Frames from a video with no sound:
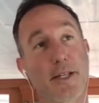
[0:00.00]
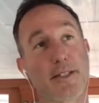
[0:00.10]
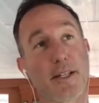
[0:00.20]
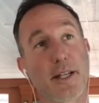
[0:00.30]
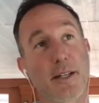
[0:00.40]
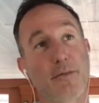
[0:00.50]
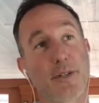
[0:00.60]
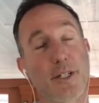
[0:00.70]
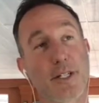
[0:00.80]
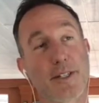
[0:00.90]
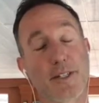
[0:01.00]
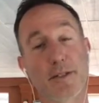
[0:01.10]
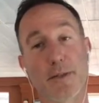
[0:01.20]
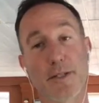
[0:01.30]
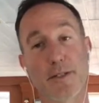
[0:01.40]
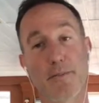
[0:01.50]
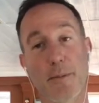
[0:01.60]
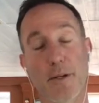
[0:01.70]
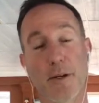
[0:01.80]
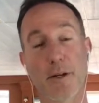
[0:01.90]
I'd say like 3 to 6 months,
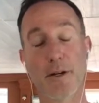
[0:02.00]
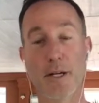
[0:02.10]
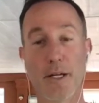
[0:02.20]
maybe longer.